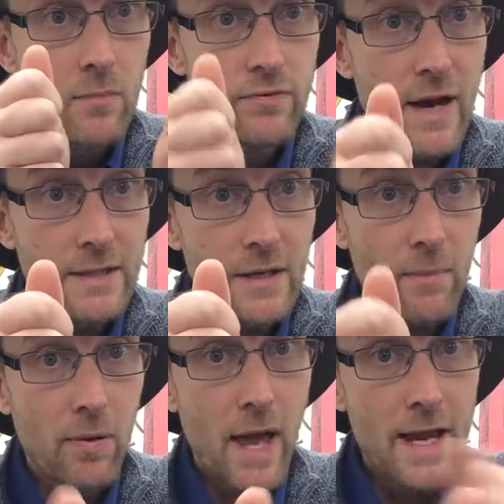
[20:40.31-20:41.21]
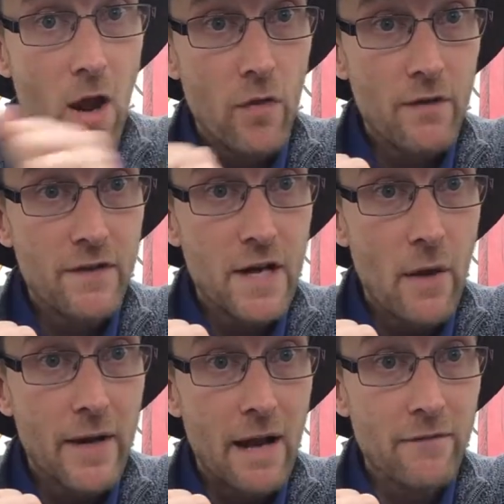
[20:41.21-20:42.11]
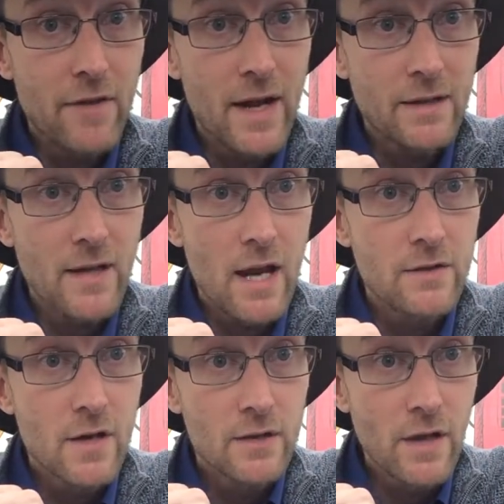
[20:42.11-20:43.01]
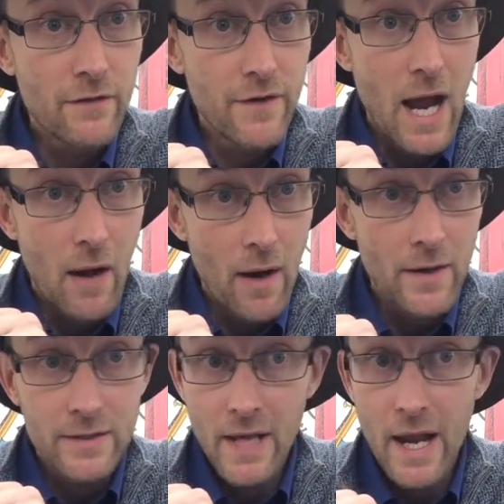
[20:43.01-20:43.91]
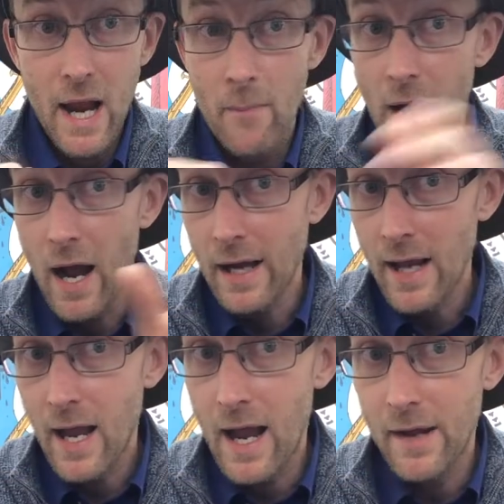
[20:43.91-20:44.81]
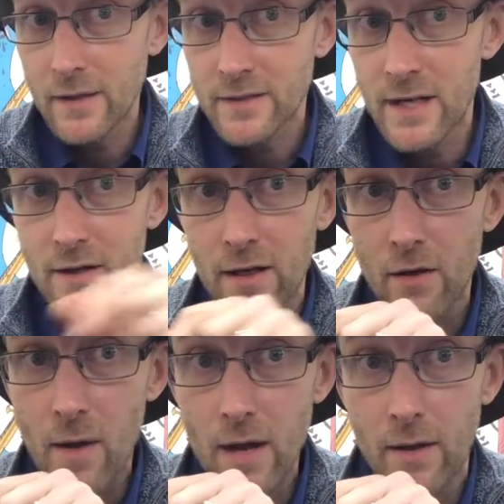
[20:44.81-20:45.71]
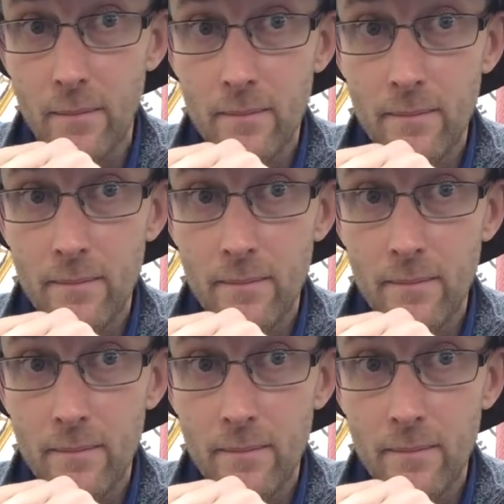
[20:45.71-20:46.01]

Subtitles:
press play on the video again for the next stage. So for now, I'm going to say bye, and I'll see you in a little while.